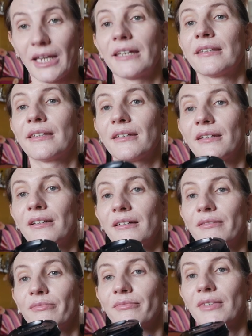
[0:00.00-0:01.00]
and
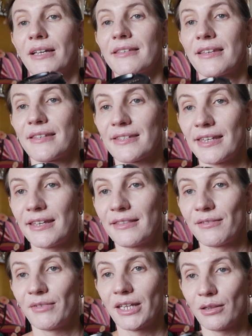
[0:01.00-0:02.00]
as I
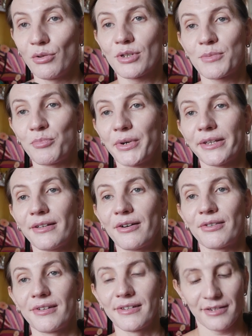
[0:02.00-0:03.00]
said, it looks pretty
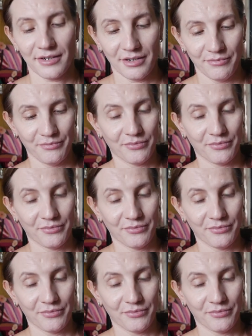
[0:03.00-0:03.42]
artistic,